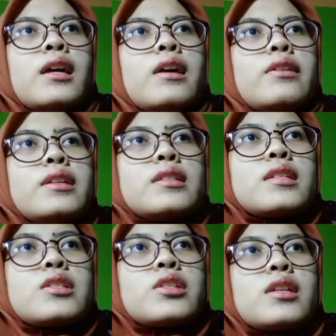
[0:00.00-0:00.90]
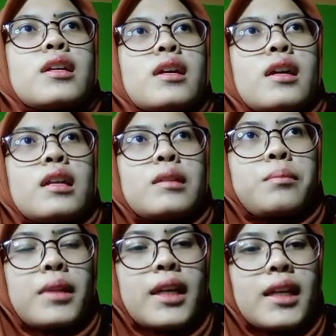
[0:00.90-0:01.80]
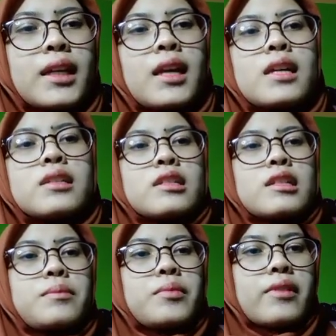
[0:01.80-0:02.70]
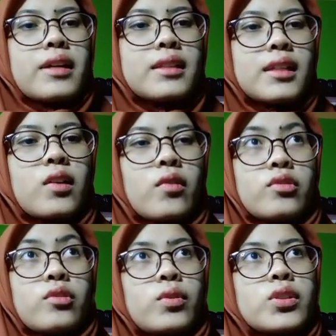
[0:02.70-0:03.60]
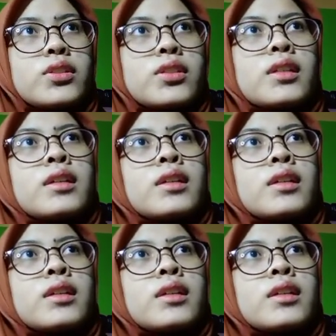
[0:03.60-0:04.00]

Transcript: research and a play, script writing or notes,